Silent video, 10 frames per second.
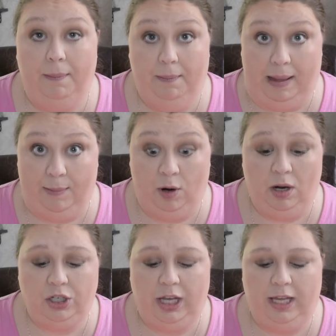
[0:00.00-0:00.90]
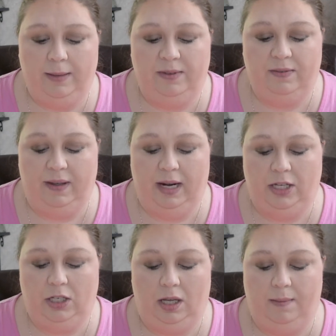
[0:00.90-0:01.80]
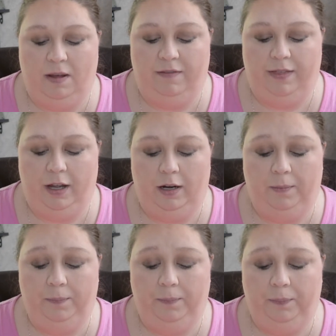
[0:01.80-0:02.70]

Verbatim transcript: My Marc Jacobs foundation come off there.